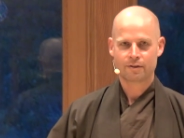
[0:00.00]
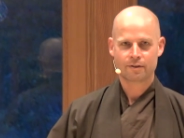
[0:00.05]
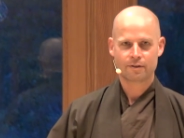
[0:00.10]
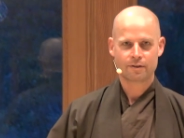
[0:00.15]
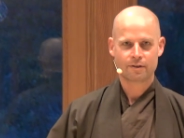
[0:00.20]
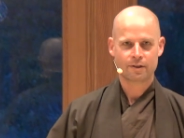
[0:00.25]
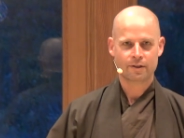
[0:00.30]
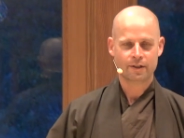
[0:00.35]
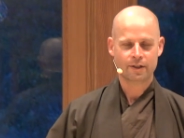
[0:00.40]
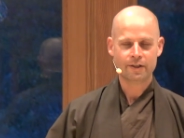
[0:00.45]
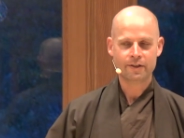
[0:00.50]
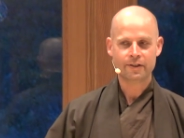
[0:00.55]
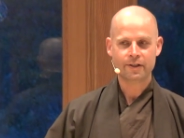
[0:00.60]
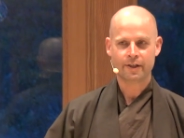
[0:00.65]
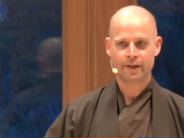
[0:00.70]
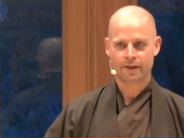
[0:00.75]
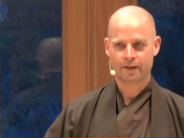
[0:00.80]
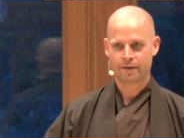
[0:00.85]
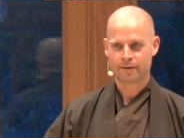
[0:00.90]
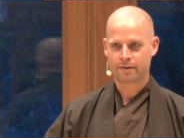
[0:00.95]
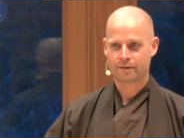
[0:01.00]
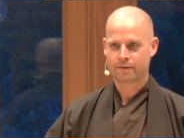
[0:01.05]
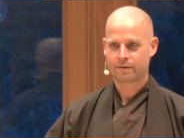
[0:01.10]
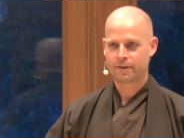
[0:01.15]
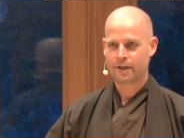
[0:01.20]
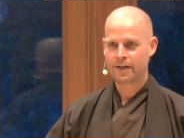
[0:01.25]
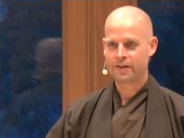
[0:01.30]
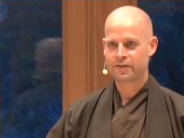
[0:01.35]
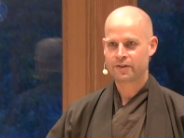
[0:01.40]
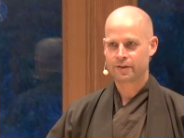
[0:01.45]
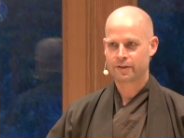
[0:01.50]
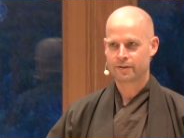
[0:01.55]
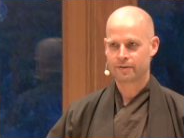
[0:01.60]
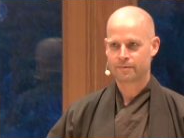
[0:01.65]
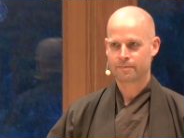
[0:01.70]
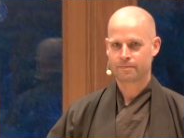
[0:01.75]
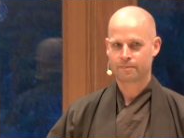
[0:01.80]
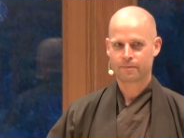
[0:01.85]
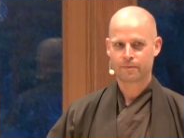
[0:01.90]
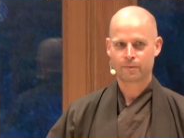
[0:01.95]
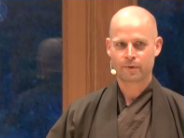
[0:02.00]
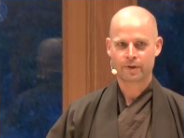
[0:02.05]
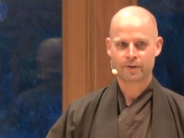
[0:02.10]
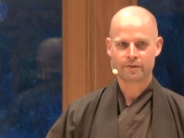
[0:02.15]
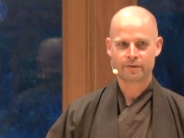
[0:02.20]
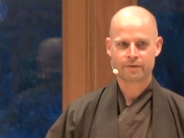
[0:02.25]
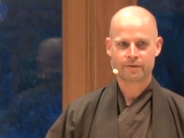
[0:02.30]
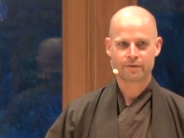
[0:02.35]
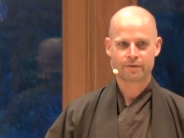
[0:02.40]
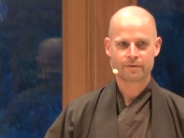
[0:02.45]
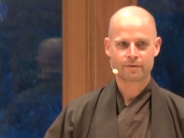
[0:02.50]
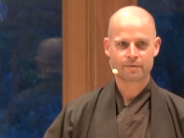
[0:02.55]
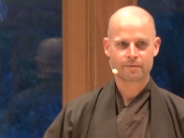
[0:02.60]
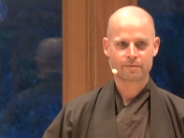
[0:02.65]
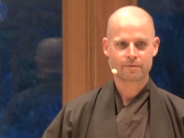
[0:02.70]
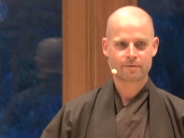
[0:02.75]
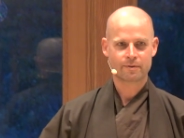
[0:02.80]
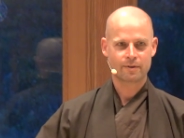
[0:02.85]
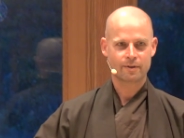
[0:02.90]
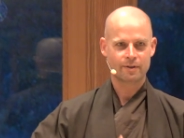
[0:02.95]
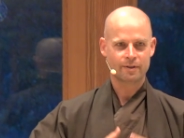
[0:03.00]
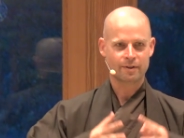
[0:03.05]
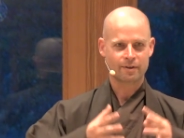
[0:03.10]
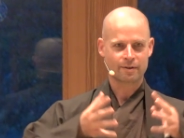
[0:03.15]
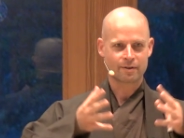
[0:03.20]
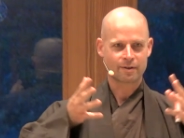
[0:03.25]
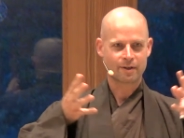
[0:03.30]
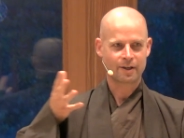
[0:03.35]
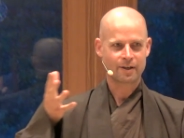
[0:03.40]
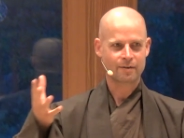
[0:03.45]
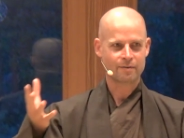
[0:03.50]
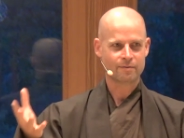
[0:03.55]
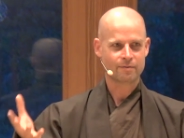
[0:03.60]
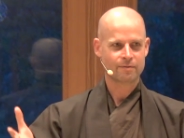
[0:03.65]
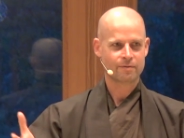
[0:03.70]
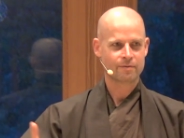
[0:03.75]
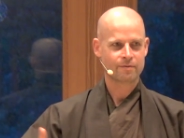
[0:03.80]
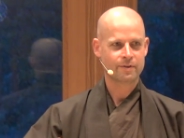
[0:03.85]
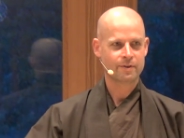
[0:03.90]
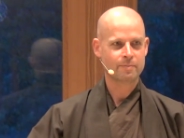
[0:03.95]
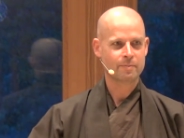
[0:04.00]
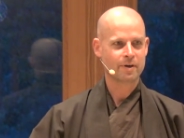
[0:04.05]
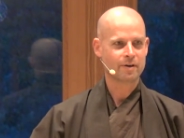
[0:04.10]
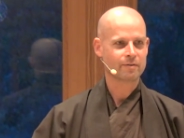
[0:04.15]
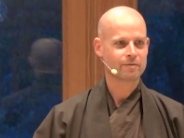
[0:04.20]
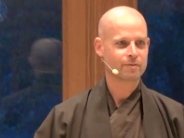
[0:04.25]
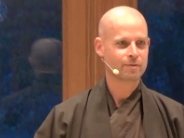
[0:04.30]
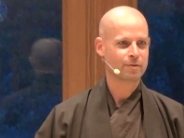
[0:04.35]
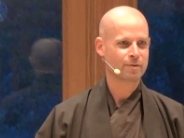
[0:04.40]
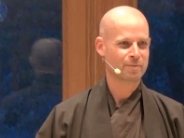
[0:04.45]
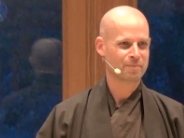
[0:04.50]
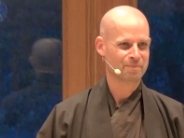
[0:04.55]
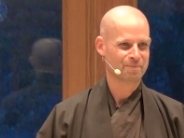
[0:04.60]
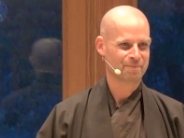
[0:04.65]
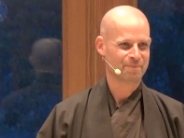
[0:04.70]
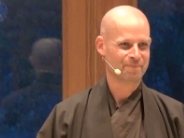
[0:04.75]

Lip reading: India, ancient ones, in a kind of female form.